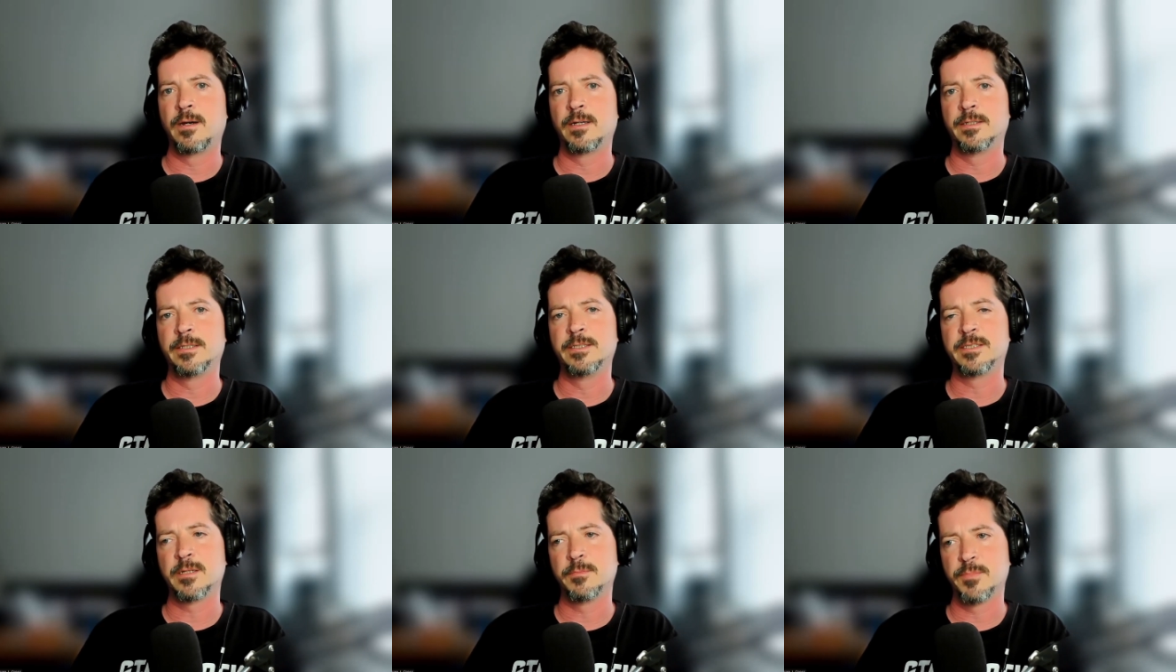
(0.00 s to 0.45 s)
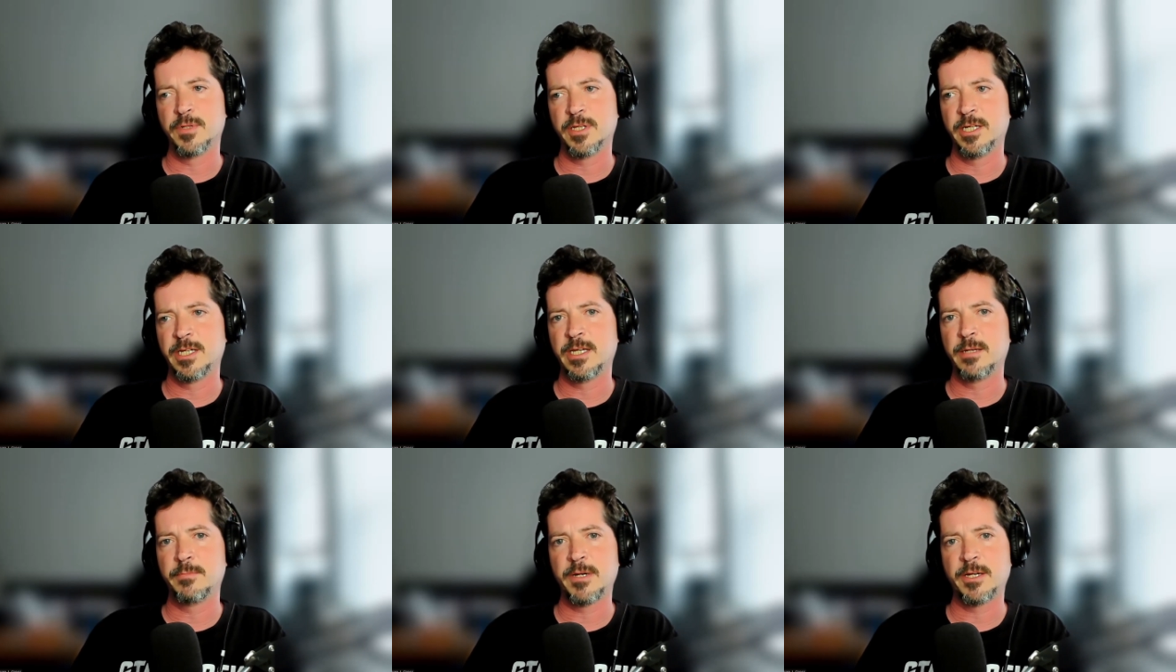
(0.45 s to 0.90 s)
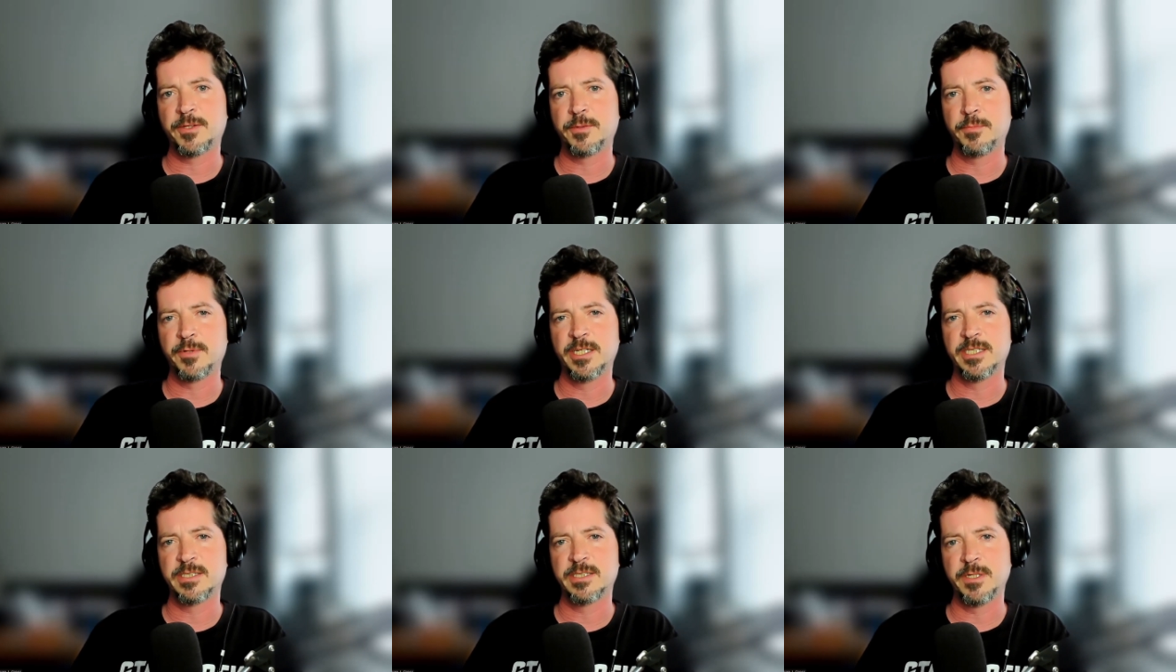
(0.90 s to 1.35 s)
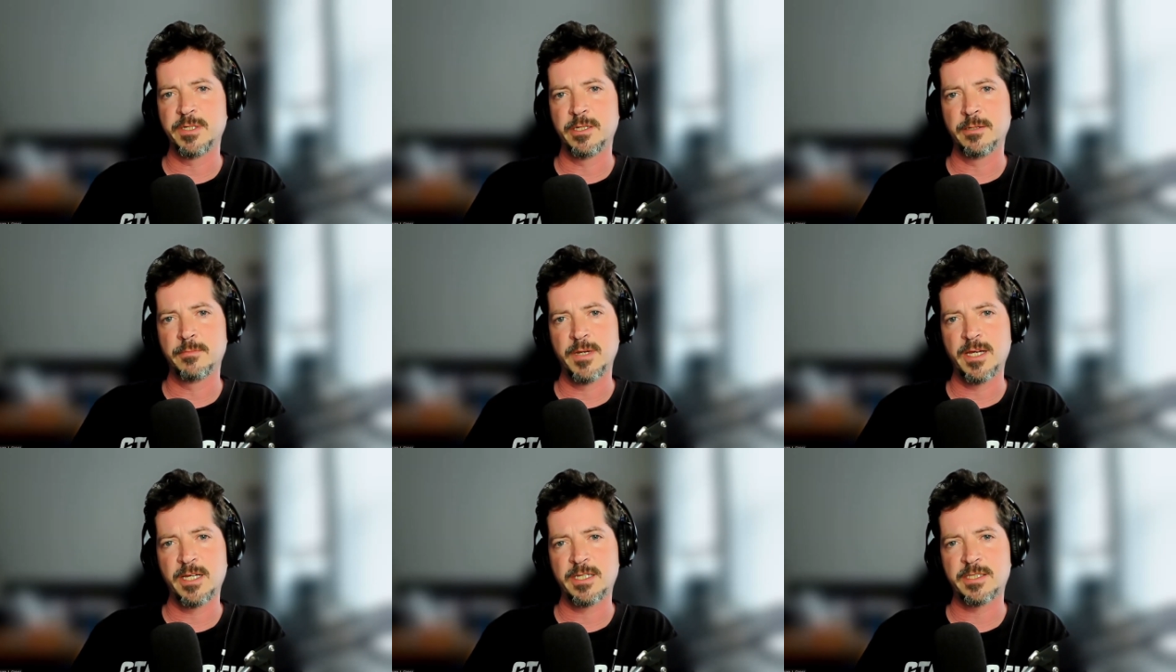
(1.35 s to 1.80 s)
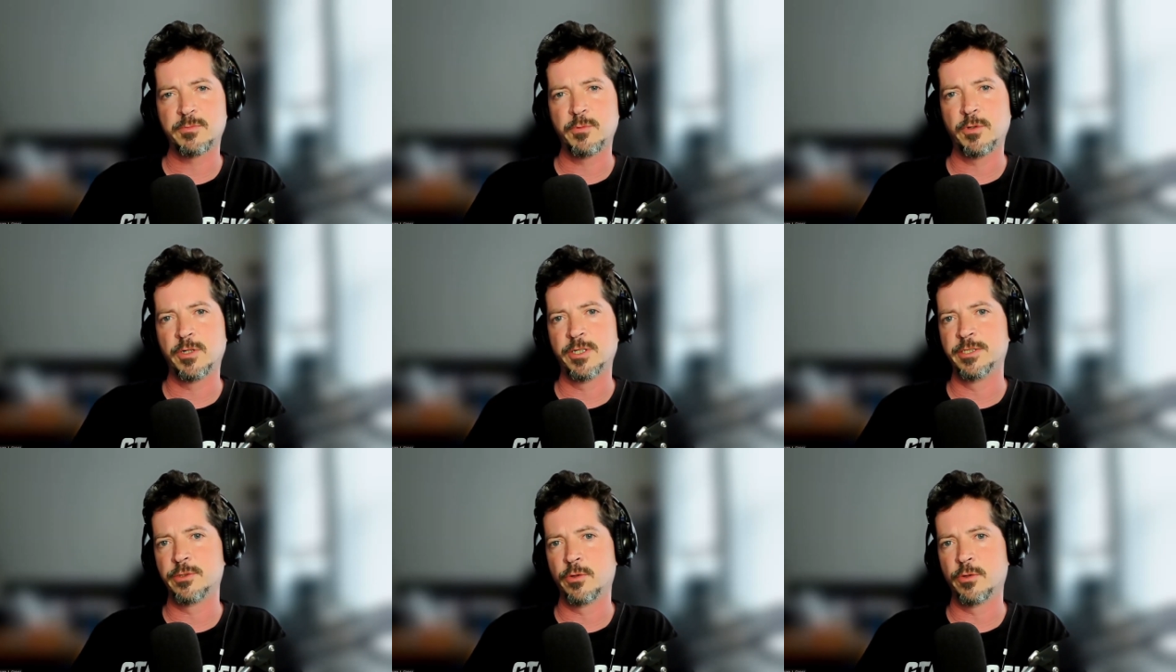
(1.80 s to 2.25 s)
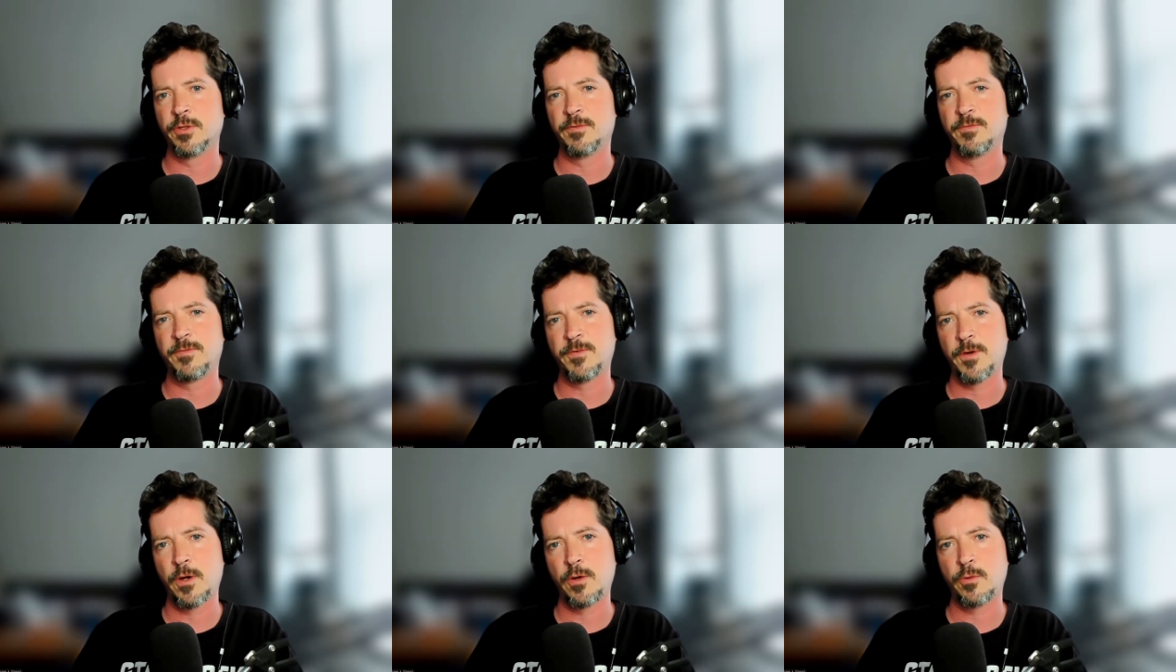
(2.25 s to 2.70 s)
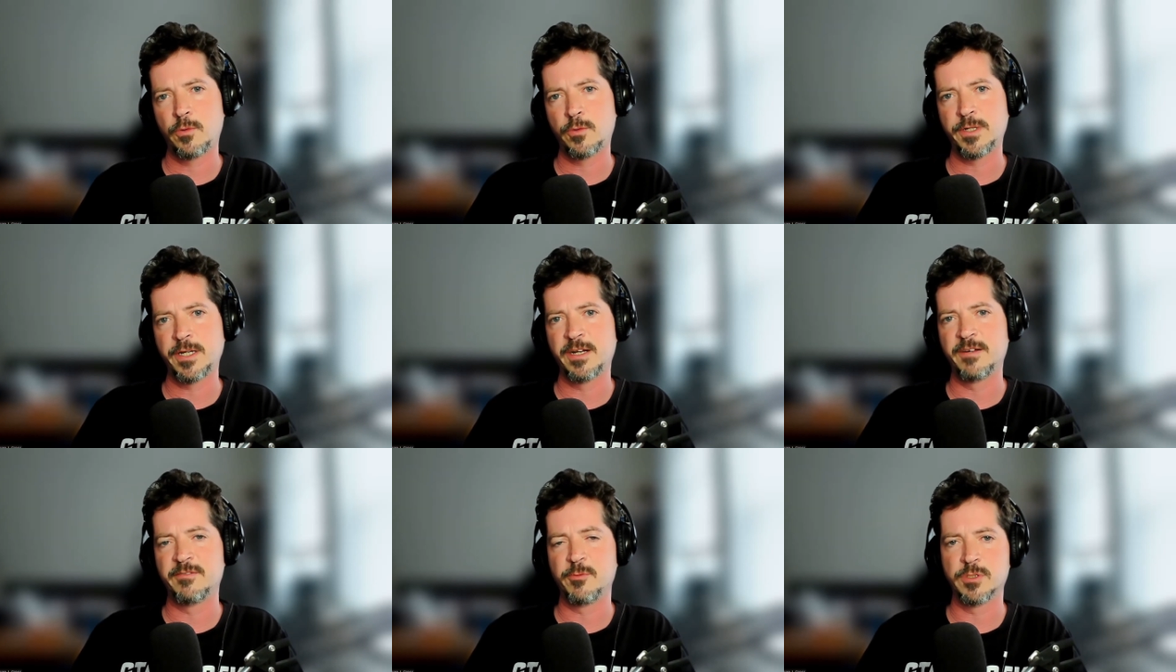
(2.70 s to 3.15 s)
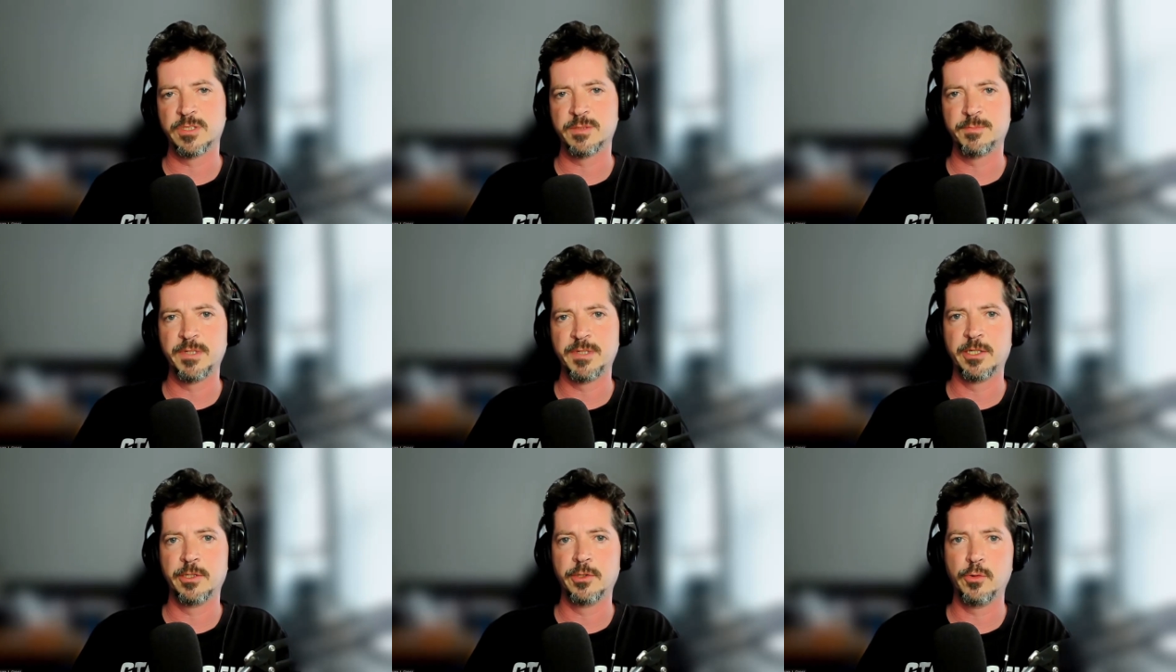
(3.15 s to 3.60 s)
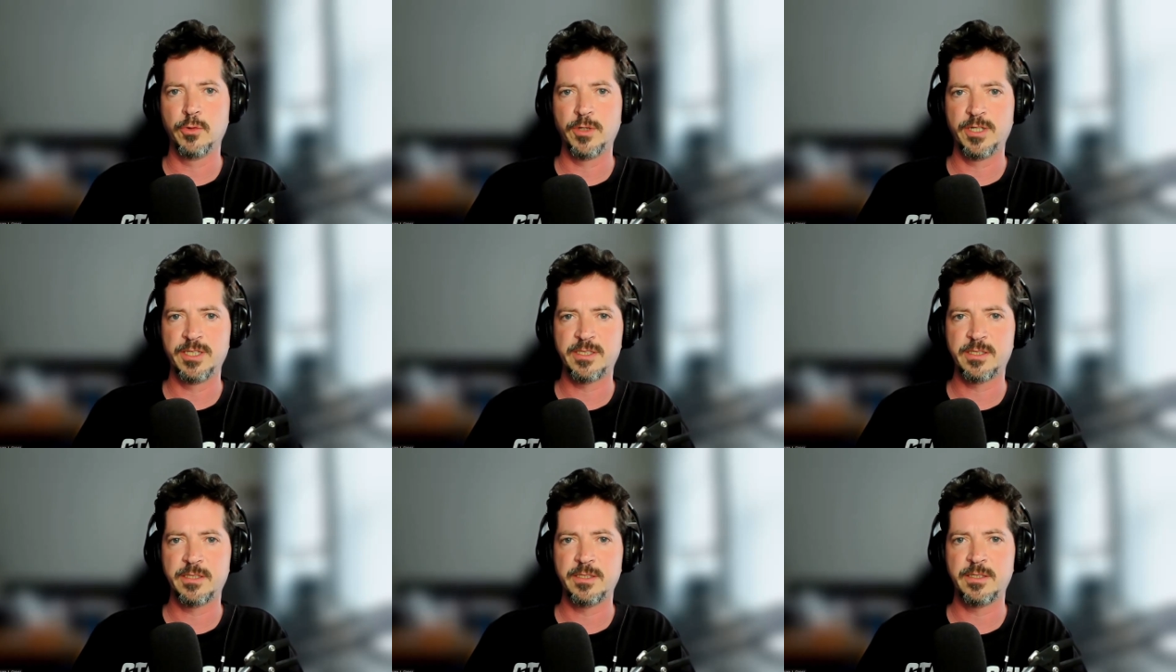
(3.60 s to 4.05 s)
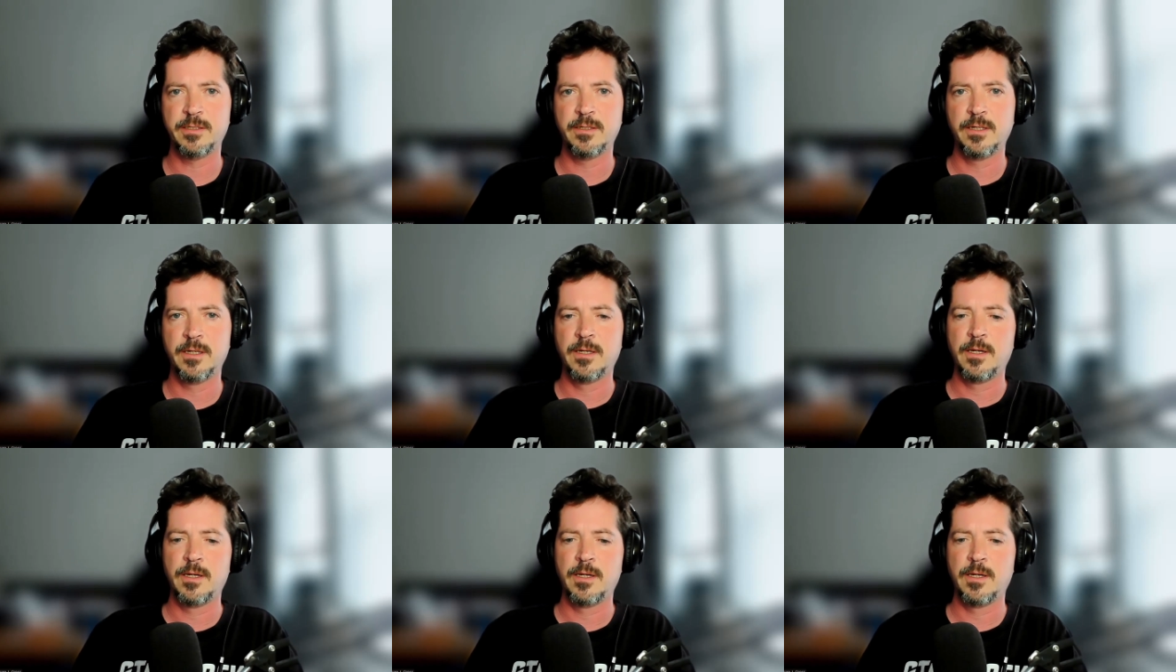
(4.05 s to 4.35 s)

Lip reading: He's complaining about the place being a mess while he's on the phone and everyone's being noisy.